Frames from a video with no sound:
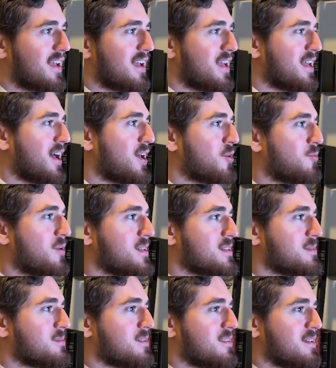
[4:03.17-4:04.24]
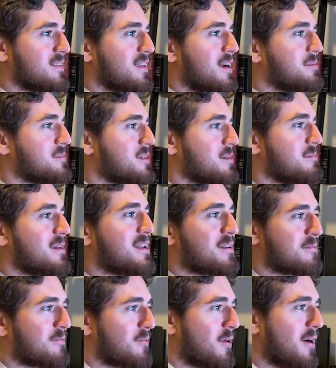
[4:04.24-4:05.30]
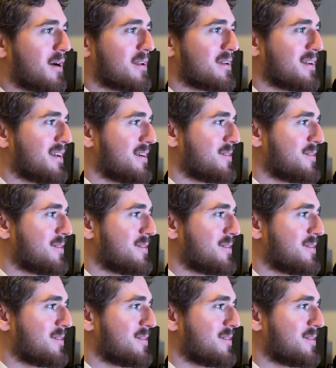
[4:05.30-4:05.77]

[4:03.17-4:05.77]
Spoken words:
and I don't want them to think that I'm committing fraud